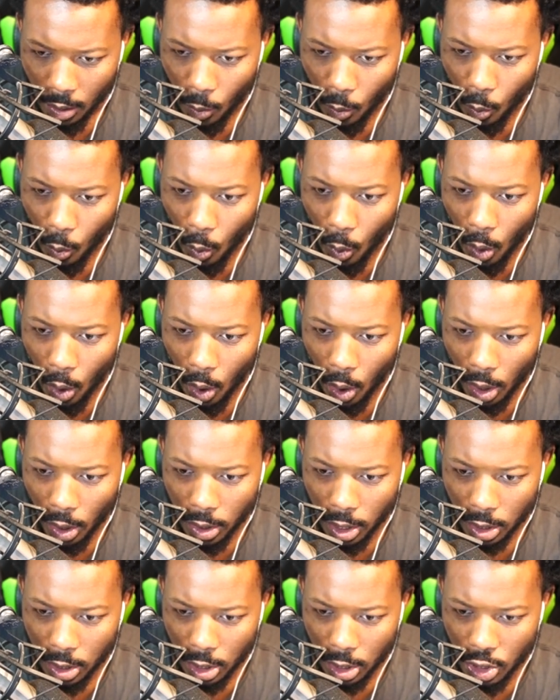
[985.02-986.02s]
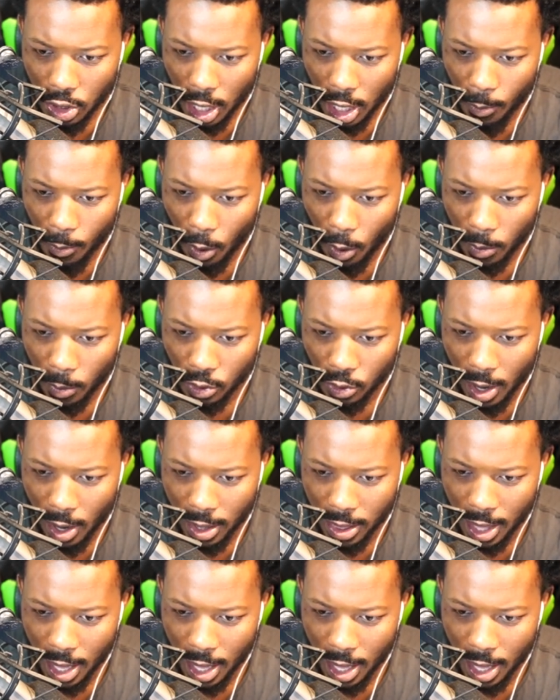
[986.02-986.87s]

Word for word: The, the checkpoint was right